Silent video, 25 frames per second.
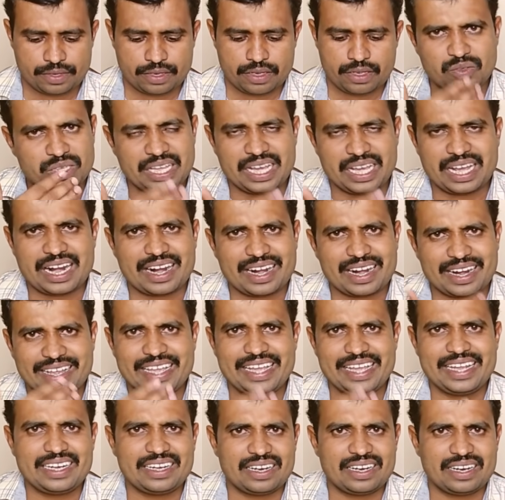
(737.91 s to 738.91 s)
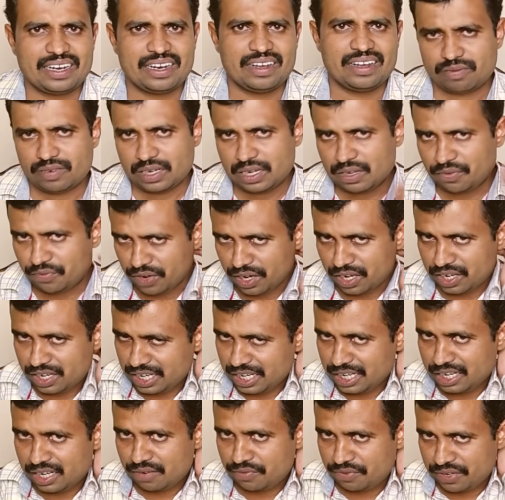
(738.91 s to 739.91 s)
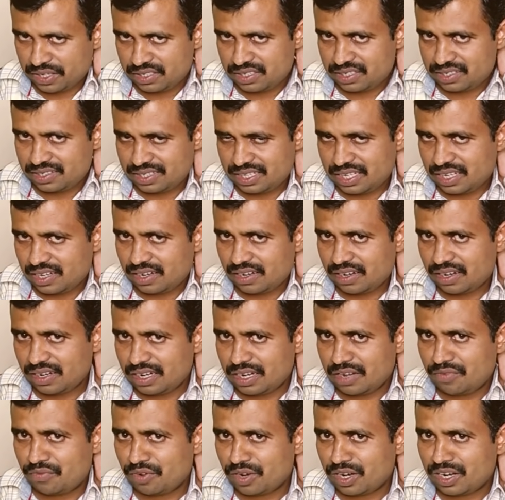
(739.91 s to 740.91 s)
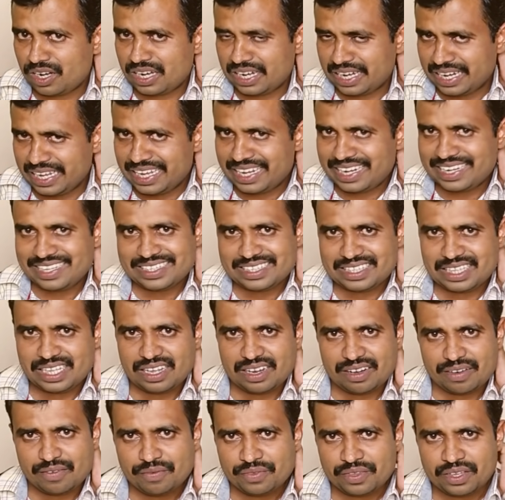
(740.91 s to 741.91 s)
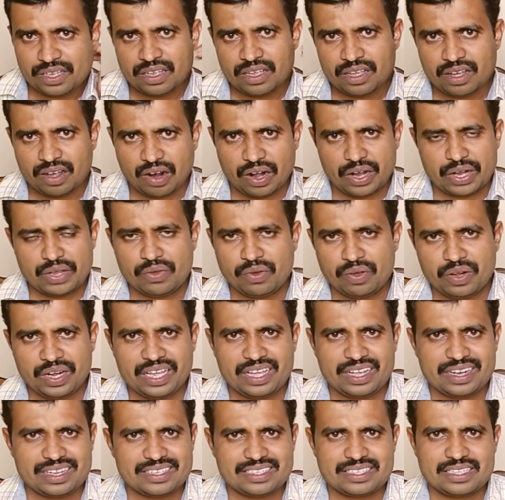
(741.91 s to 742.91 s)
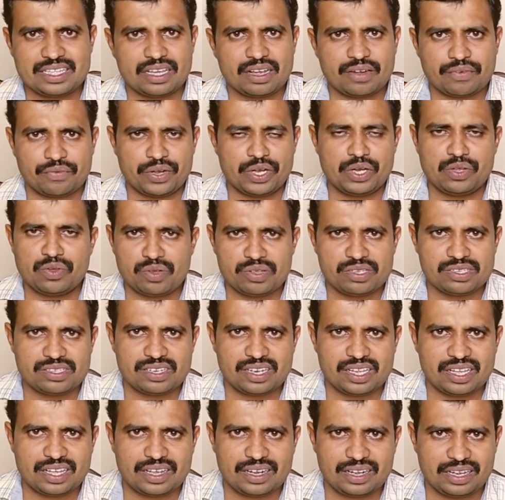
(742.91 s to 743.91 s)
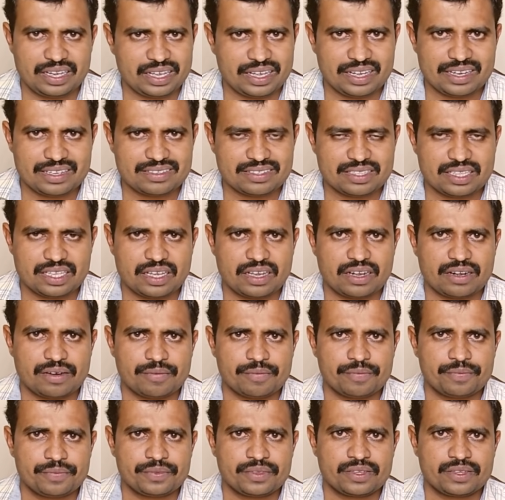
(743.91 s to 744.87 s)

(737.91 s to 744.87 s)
So there are again different interfaces there, different layer is there, audio layer is there, video is layer is there.